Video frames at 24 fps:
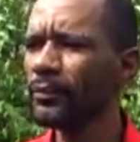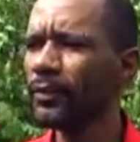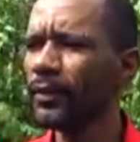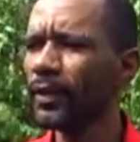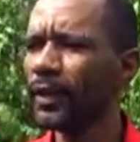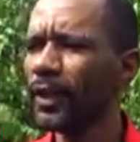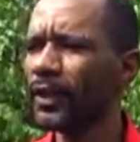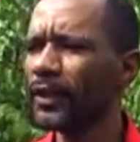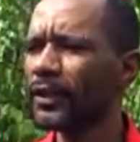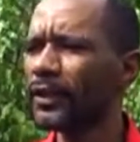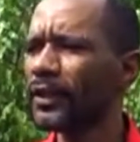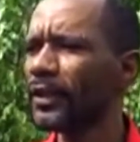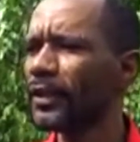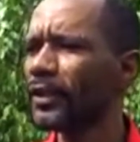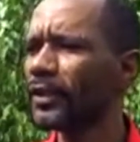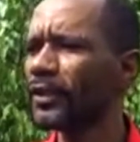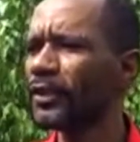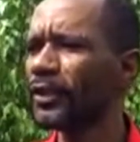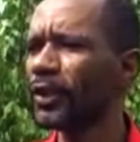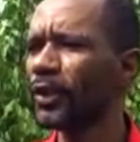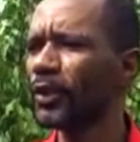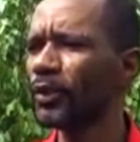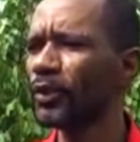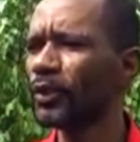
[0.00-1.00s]
and take us
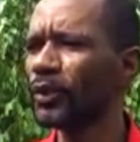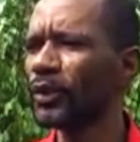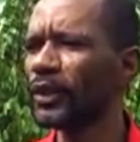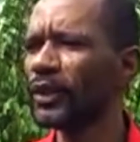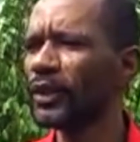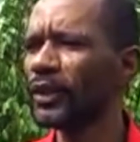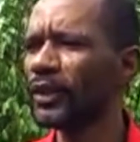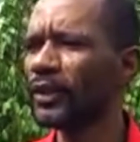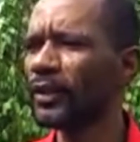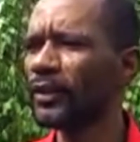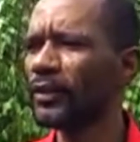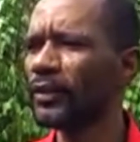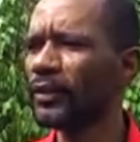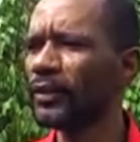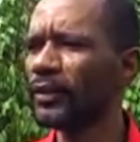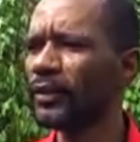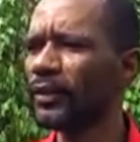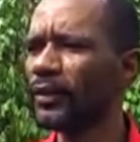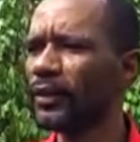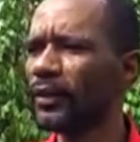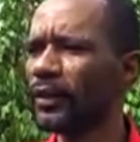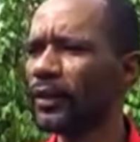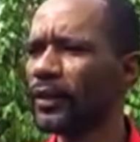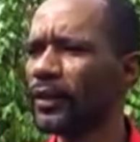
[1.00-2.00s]
down to the
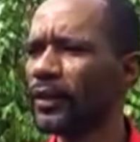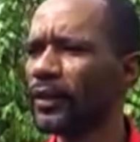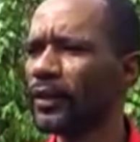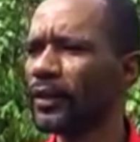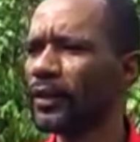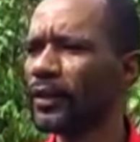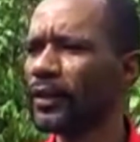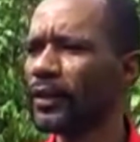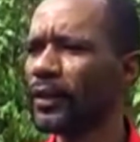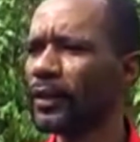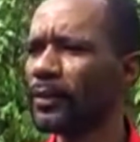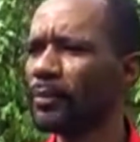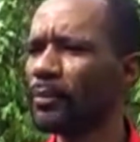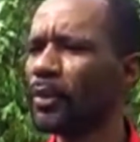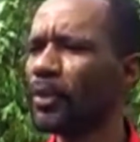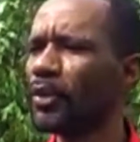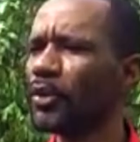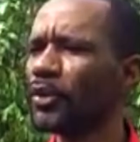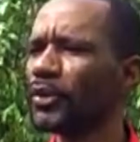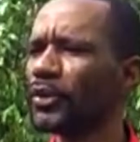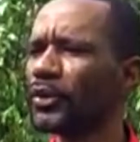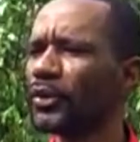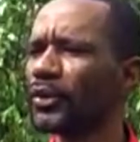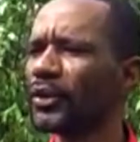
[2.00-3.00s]

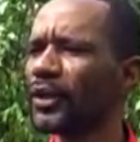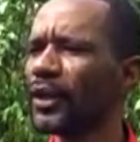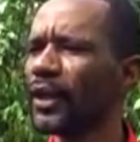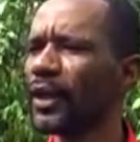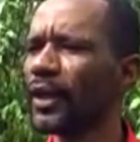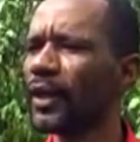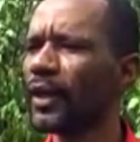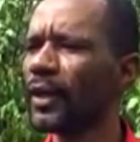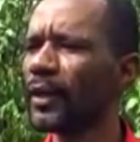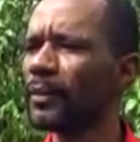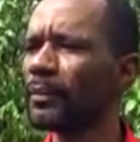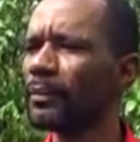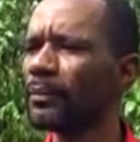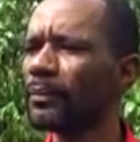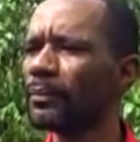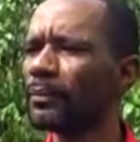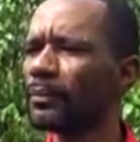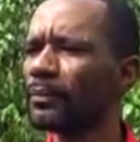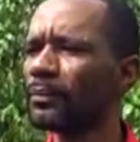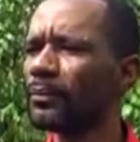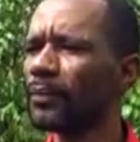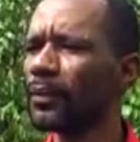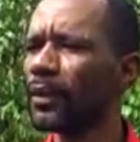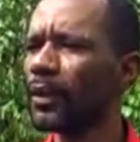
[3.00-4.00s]
most
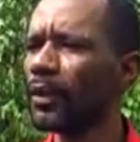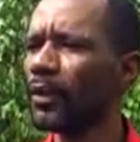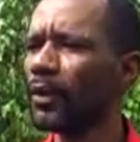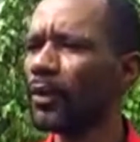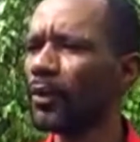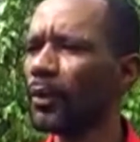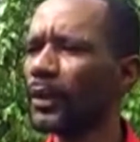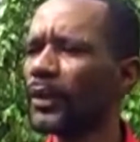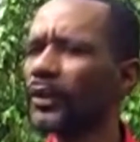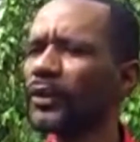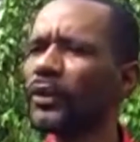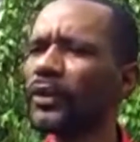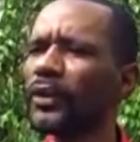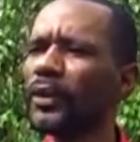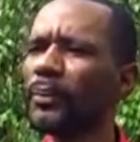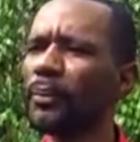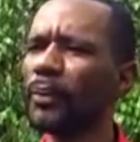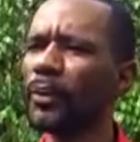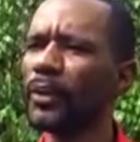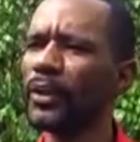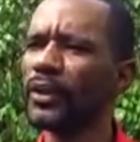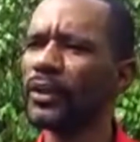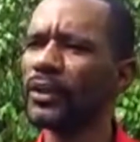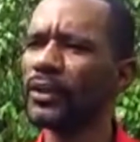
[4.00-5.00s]
westerly
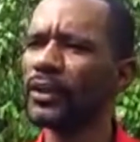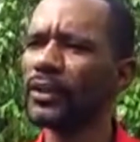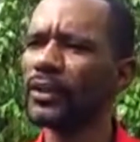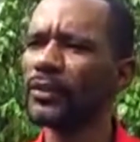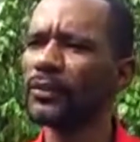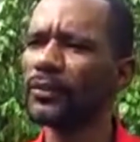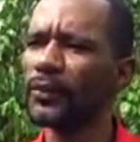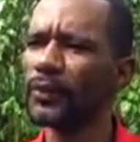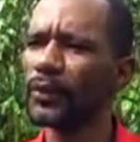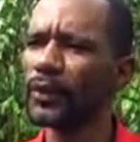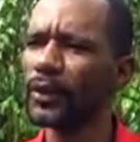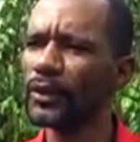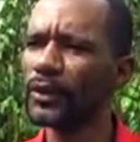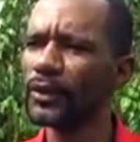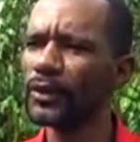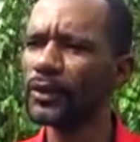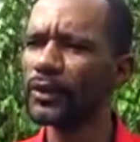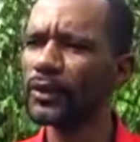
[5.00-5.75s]
point in the fort.